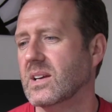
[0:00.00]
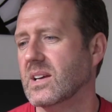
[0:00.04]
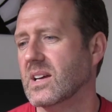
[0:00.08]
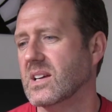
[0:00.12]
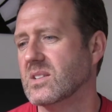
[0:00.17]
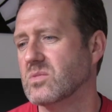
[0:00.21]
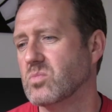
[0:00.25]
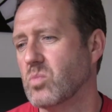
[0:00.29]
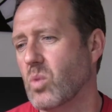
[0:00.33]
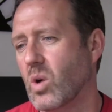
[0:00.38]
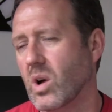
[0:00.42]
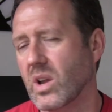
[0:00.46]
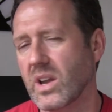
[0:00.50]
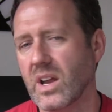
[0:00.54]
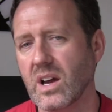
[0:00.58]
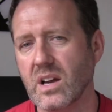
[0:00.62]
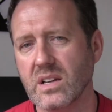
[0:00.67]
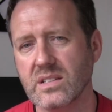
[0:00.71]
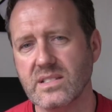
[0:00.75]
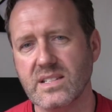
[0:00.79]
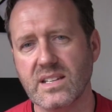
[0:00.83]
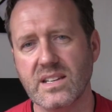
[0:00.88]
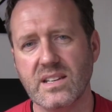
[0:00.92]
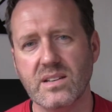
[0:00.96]
As one
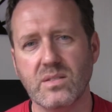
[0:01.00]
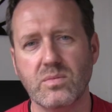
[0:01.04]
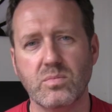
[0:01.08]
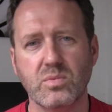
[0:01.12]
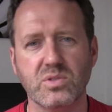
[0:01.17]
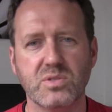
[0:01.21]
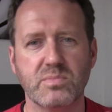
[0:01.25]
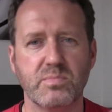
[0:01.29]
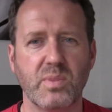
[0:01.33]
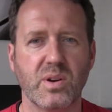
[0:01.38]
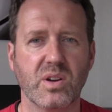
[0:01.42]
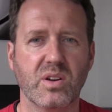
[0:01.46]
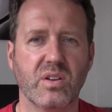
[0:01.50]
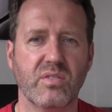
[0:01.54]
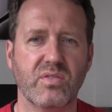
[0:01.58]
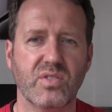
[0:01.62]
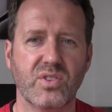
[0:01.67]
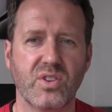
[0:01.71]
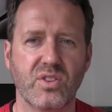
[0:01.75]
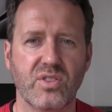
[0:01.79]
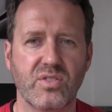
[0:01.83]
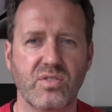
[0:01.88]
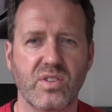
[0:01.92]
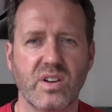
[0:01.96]
idea will spark off
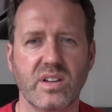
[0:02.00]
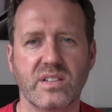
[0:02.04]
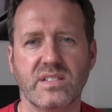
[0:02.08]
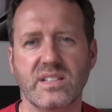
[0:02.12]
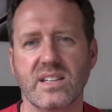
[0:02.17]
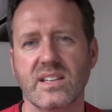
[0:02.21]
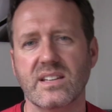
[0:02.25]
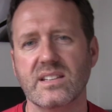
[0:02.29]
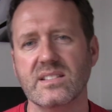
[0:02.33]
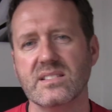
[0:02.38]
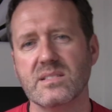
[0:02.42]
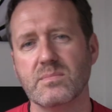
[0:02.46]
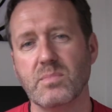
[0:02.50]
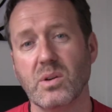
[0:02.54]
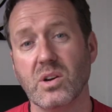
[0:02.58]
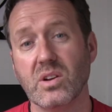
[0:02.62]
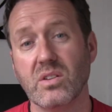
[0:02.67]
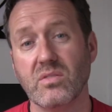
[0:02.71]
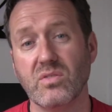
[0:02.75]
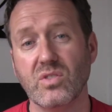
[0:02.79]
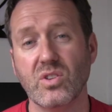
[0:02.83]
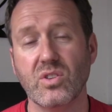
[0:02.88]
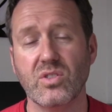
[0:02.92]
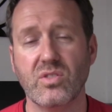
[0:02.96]
another idea and spark
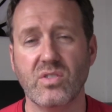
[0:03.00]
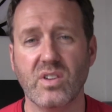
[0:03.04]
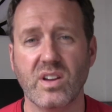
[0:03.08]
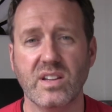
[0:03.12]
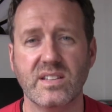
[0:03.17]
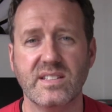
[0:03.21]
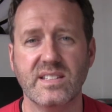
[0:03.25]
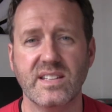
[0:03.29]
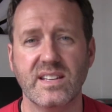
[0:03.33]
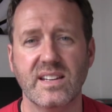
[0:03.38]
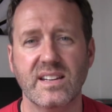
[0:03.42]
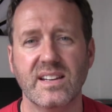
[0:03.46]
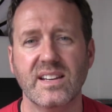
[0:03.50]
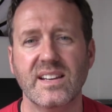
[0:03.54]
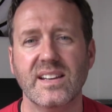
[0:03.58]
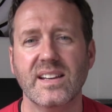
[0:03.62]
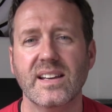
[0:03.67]
off another idea.